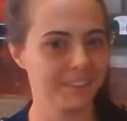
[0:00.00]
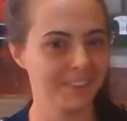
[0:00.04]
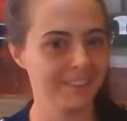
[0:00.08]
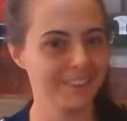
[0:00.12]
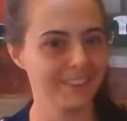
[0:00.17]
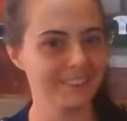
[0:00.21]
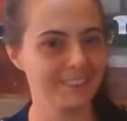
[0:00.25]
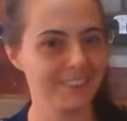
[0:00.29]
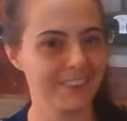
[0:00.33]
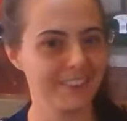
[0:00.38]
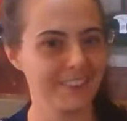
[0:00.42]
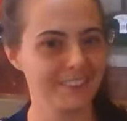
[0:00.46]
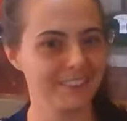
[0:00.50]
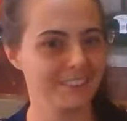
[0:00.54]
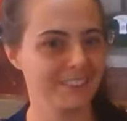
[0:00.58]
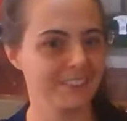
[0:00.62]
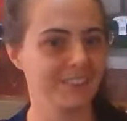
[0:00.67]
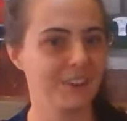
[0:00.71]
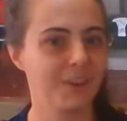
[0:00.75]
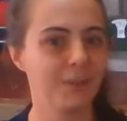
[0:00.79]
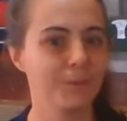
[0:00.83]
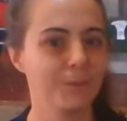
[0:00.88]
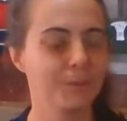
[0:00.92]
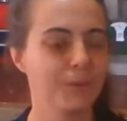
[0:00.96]
And in this case,
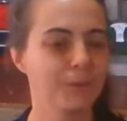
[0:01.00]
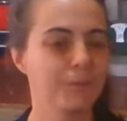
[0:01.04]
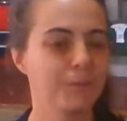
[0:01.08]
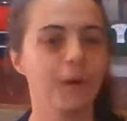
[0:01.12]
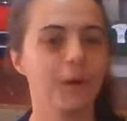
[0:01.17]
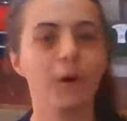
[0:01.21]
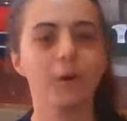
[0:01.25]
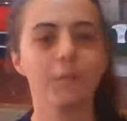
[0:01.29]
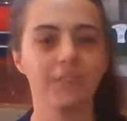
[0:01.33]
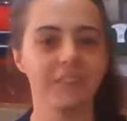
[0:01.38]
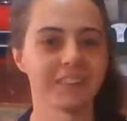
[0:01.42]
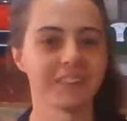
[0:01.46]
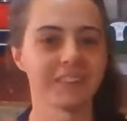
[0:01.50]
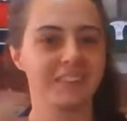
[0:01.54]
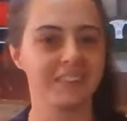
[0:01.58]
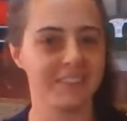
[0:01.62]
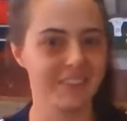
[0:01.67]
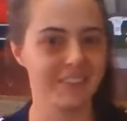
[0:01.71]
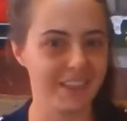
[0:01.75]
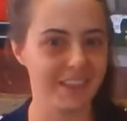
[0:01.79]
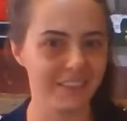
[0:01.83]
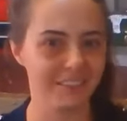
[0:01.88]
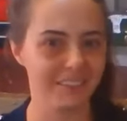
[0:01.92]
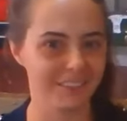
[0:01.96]
it's all evolving
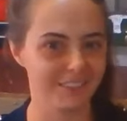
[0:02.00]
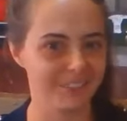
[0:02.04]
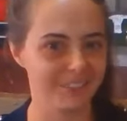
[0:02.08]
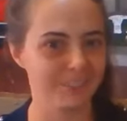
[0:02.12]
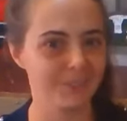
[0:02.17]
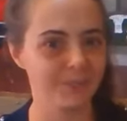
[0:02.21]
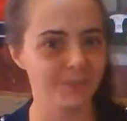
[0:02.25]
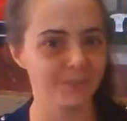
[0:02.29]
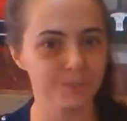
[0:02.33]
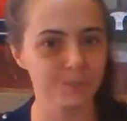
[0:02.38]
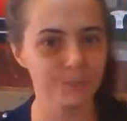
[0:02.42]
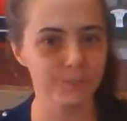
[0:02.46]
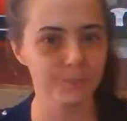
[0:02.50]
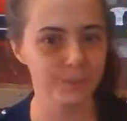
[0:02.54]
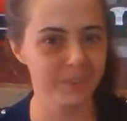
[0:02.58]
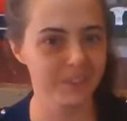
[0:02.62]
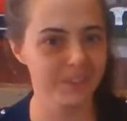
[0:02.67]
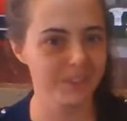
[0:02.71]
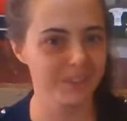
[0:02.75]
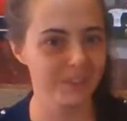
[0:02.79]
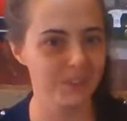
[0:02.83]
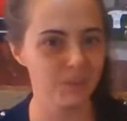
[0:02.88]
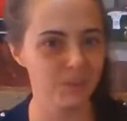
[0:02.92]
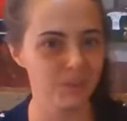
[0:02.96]
together. So it was
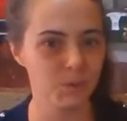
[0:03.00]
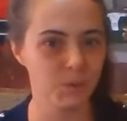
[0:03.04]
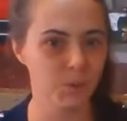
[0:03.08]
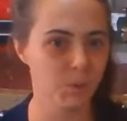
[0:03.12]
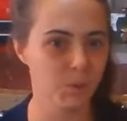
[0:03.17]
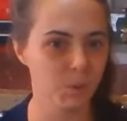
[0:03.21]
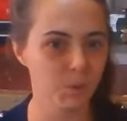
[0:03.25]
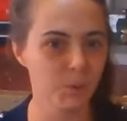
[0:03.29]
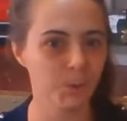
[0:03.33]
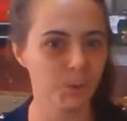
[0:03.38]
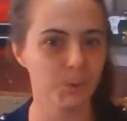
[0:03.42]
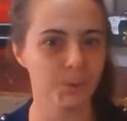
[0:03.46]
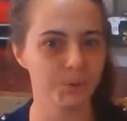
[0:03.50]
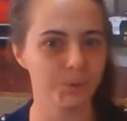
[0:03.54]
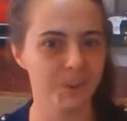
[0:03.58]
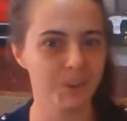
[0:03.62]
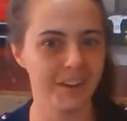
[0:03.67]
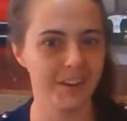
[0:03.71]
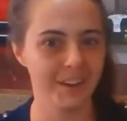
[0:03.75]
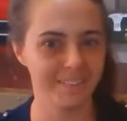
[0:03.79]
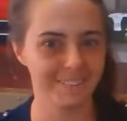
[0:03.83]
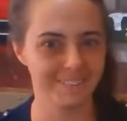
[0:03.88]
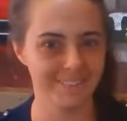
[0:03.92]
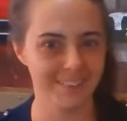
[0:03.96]
really cool
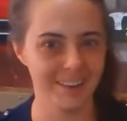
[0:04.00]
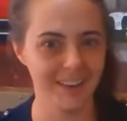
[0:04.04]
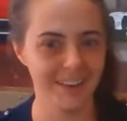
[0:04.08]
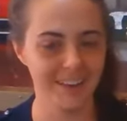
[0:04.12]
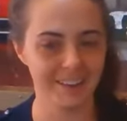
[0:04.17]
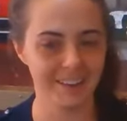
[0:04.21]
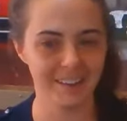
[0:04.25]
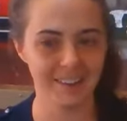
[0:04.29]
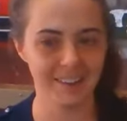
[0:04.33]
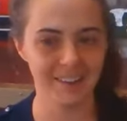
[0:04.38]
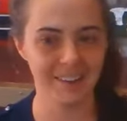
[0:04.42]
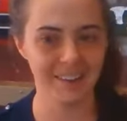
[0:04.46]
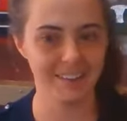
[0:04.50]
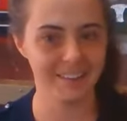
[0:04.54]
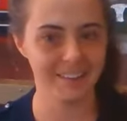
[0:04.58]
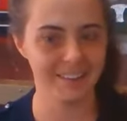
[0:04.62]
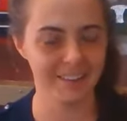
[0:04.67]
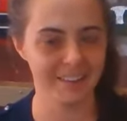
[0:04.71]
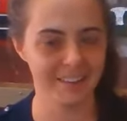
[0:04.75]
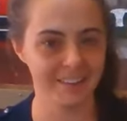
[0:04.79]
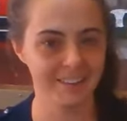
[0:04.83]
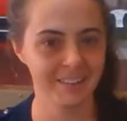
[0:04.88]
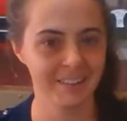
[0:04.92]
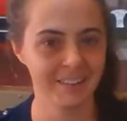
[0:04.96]
to have that. And
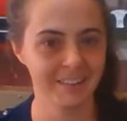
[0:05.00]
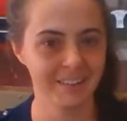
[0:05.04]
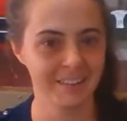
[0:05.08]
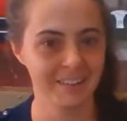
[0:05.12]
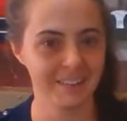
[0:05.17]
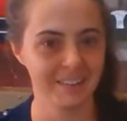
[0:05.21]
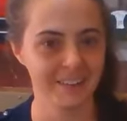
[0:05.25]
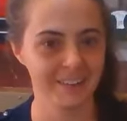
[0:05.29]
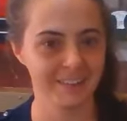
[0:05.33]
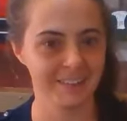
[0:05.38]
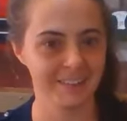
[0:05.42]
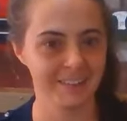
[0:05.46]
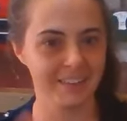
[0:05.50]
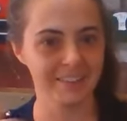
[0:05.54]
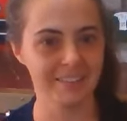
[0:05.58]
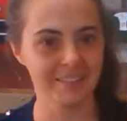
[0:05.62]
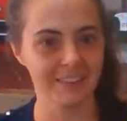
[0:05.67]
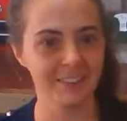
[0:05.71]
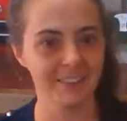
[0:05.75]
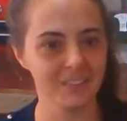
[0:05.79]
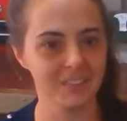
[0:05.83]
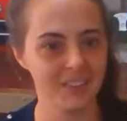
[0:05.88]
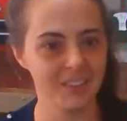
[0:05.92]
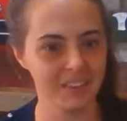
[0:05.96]
I'd
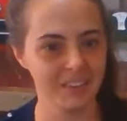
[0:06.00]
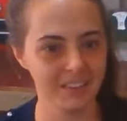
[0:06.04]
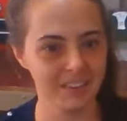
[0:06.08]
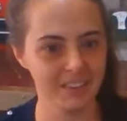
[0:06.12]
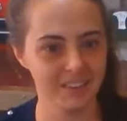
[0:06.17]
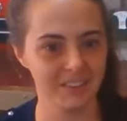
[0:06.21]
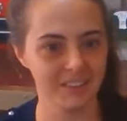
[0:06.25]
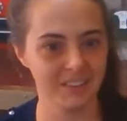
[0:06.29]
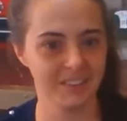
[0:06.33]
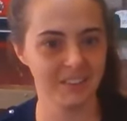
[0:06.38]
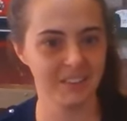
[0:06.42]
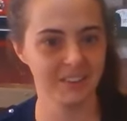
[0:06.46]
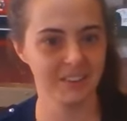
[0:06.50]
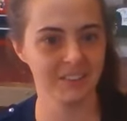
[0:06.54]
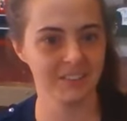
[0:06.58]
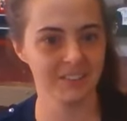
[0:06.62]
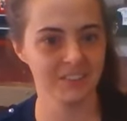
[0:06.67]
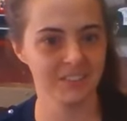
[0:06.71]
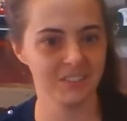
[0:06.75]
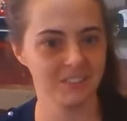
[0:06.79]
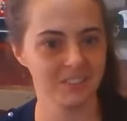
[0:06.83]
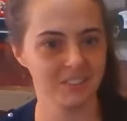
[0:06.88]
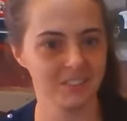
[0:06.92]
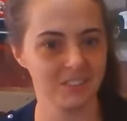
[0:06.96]
love to
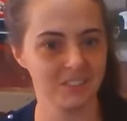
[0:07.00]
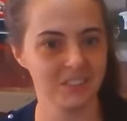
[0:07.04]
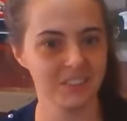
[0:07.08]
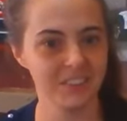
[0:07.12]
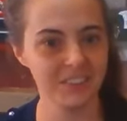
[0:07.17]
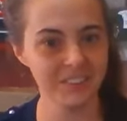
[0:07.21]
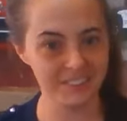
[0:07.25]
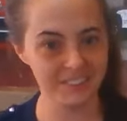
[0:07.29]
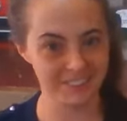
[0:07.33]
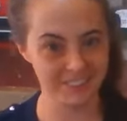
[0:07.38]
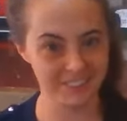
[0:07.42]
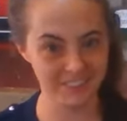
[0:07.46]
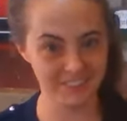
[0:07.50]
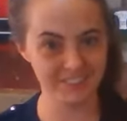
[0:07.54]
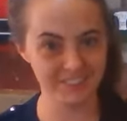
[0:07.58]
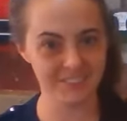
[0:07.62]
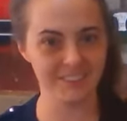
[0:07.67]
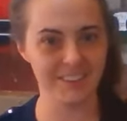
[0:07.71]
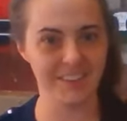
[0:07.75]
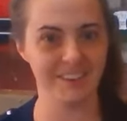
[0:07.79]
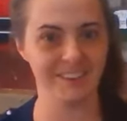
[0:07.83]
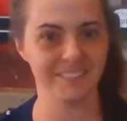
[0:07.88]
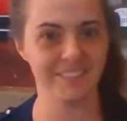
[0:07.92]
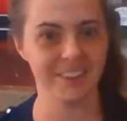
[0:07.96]
hear, Shanyse, your
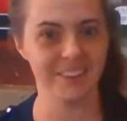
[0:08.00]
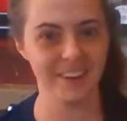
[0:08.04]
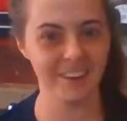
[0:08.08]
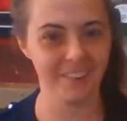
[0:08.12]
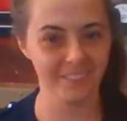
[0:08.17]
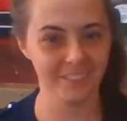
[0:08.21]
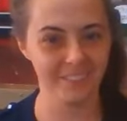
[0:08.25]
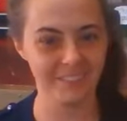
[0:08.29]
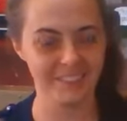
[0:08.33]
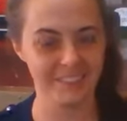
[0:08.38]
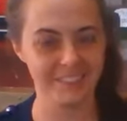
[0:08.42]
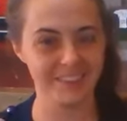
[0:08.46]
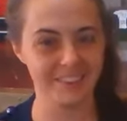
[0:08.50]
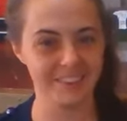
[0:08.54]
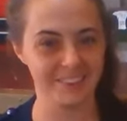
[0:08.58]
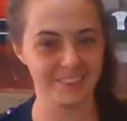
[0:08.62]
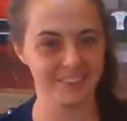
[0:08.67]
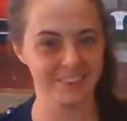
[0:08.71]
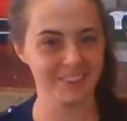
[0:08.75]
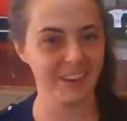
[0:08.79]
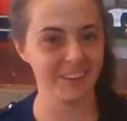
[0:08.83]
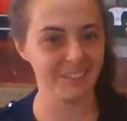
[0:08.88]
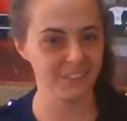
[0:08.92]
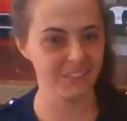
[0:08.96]
side of it. We didn't get
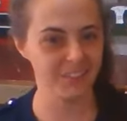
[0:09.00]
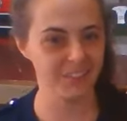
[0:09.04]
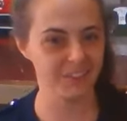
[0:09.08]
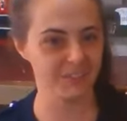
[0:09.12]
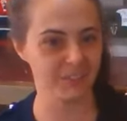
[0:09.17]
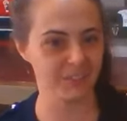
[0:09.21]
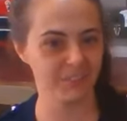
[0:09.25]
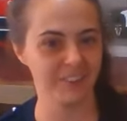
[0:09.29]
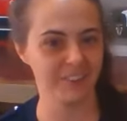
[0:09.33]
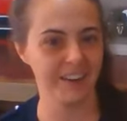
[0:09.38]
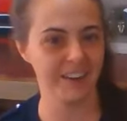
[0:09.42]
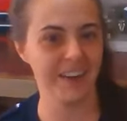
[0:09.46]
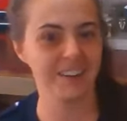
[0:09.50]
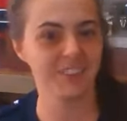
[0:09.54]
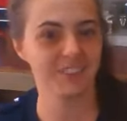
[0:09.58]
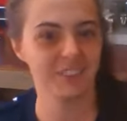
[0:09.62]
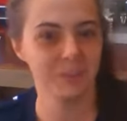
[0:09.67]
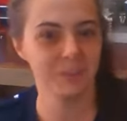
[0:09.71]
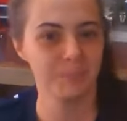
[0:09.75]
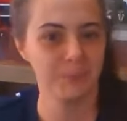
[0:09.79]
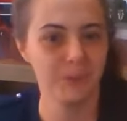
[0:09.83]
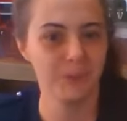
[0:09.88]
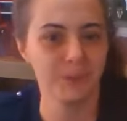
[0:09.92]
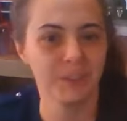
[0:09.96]
to talk much when we were
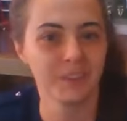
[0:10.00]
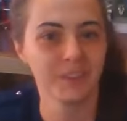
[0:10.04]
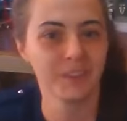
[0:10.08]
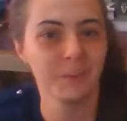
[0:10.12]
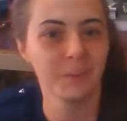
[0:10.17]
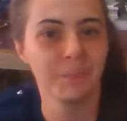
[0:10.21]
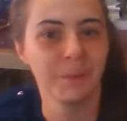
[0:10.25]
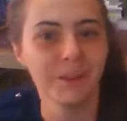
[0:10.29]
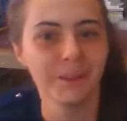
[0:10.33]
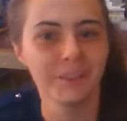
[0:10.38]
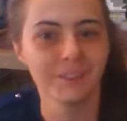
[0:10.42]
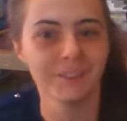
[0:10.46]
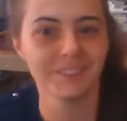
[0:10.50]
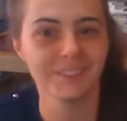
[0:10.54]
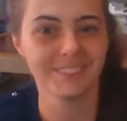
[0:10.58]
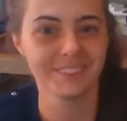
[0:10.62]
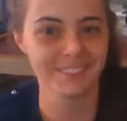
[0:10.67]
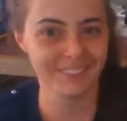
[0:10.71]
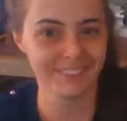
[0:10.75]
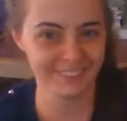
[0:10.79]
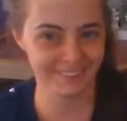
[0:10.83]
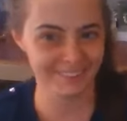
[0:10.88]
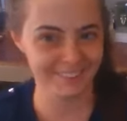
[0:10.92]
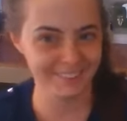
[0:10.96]
actually doing the build.
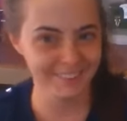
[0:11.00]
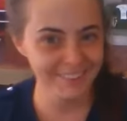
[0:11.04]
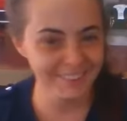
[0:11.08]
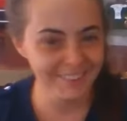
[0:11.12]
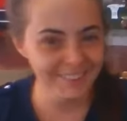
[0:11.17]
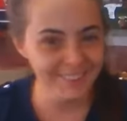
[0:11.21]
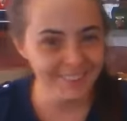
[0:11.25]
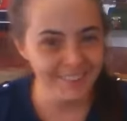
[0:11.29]
So.